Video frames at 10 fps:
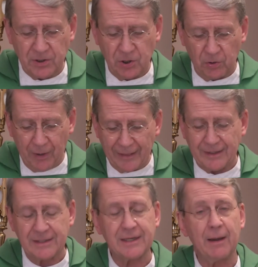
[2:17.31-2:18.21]
to grant the
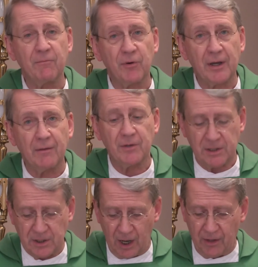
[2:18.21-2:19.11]
same forgiveness
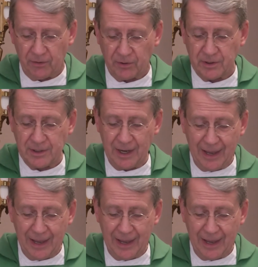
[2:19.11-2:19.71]
to others,